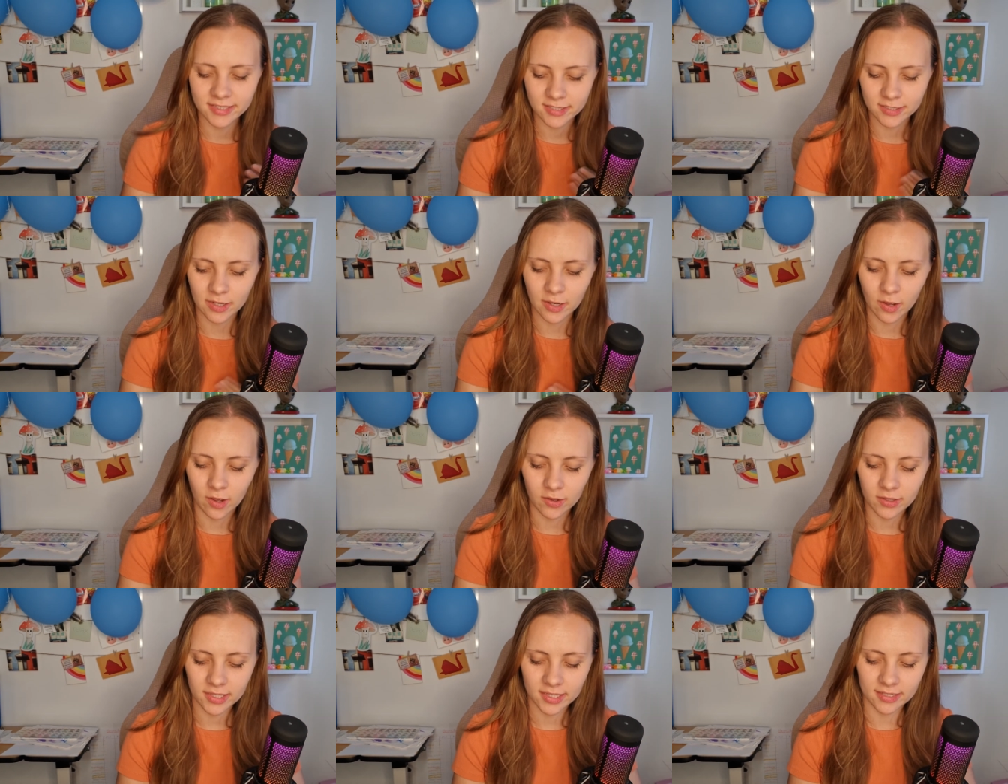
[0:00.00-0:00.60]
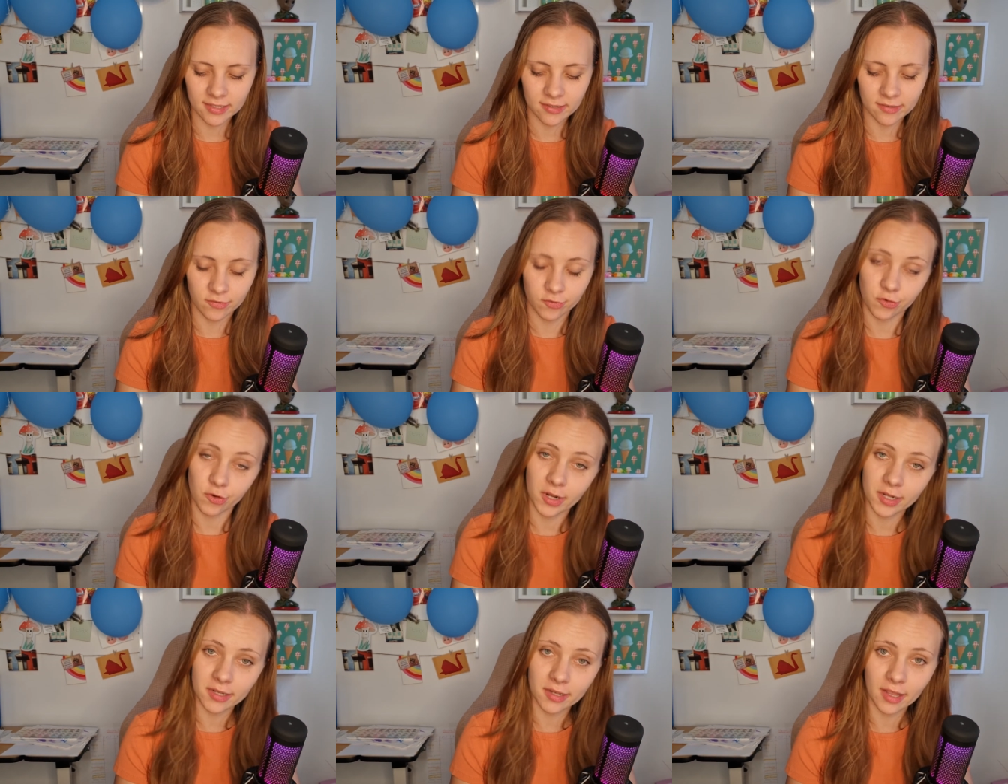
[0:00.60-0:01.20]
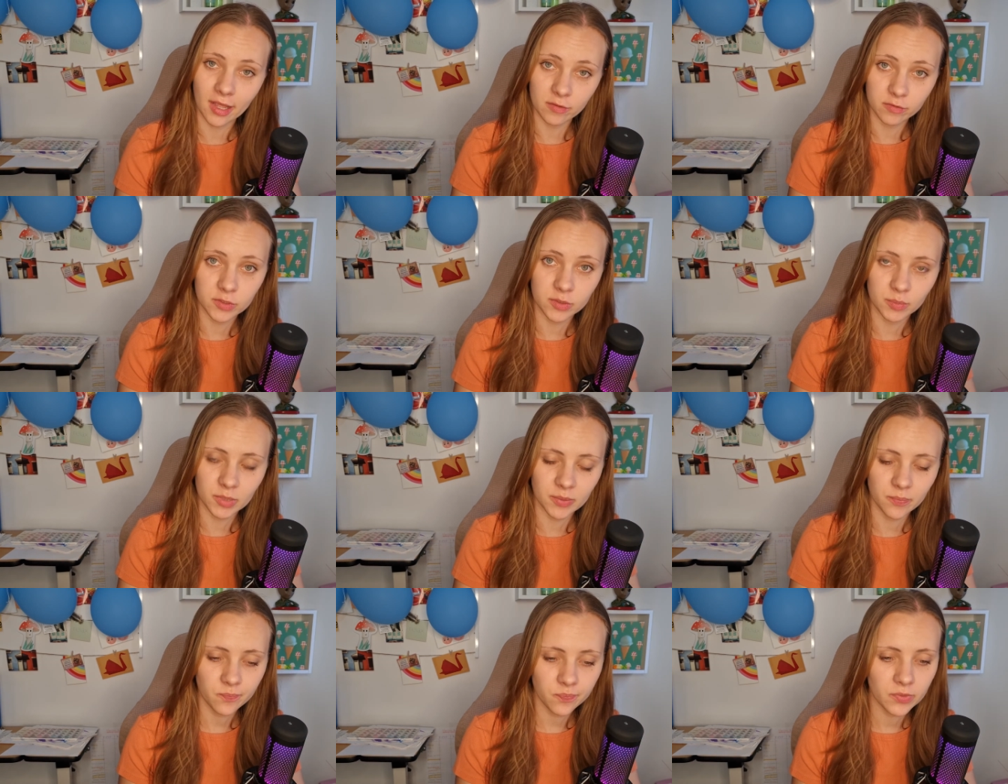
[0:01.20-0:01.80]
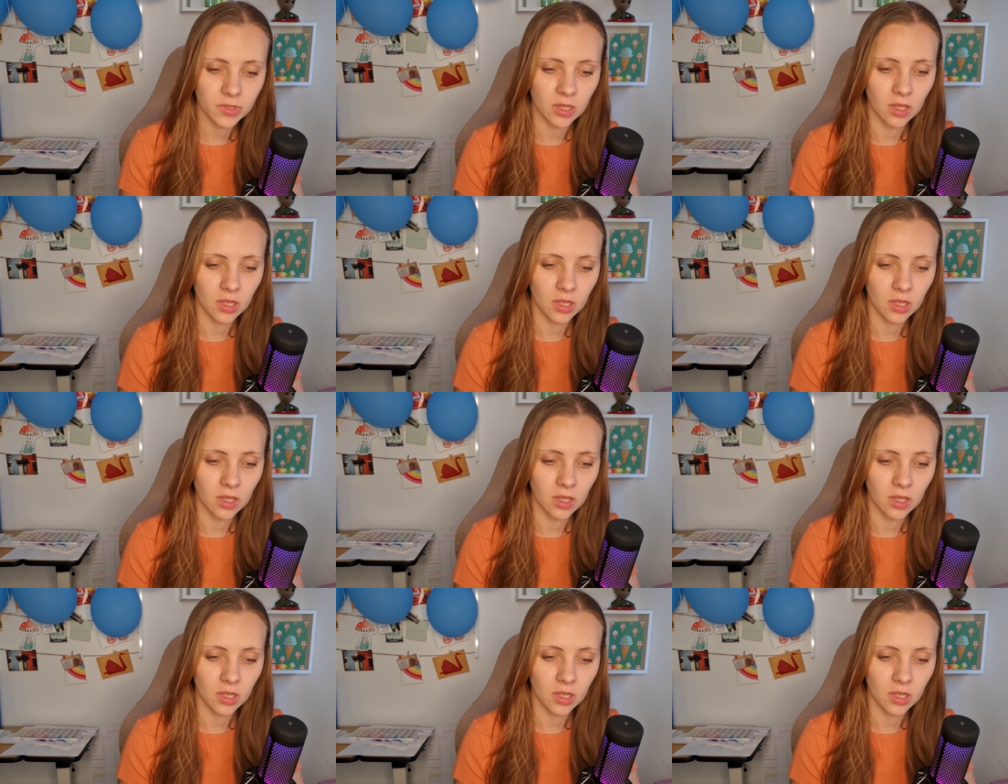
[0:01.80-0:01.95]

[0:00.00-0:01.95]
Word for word: so he didn't run after me.